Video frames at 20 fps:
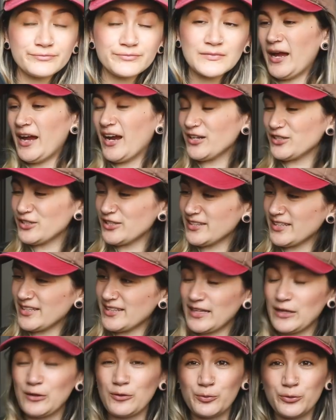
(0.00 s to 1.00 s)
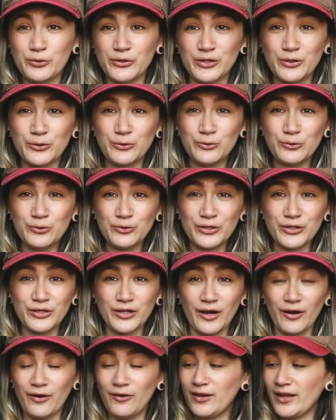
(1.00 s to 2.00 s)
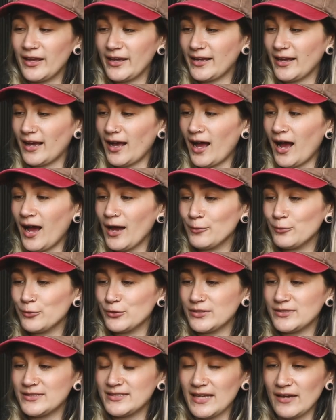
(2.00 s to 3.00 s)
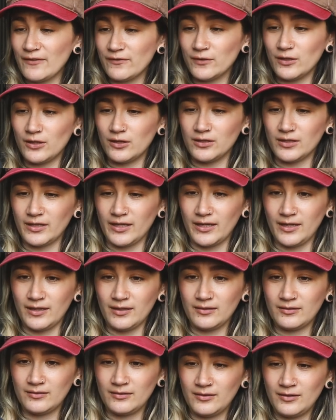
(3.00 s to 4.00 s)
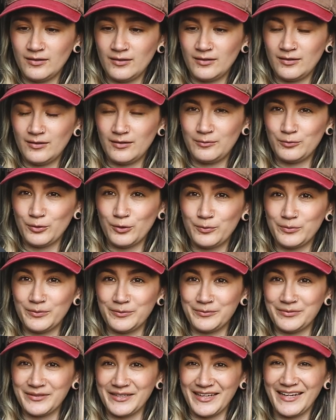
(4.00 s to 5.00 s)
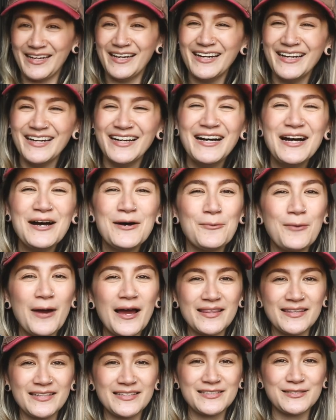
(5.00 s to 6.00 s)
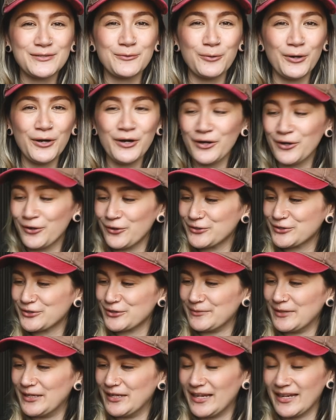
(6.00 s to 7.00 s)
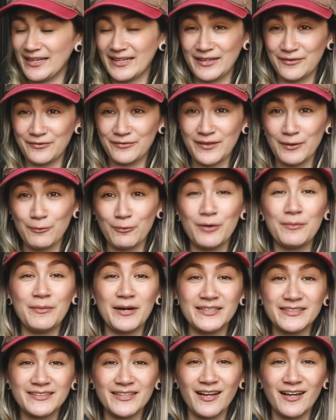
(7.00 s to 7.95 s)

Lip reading: I actually think they look pretty cool, you know, like I would definitely probably wear these to work or something, like if they were my